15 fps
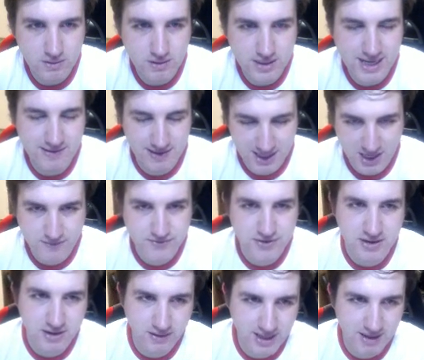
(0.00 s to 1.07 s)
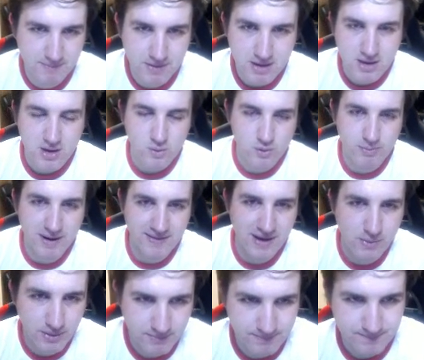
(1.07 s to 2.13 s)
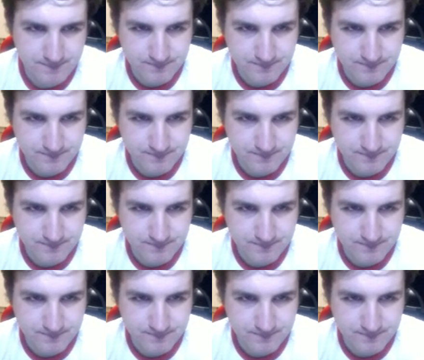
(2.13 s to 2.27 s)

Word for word: Okay, there you go. Done it. Okay. We'll buy that one.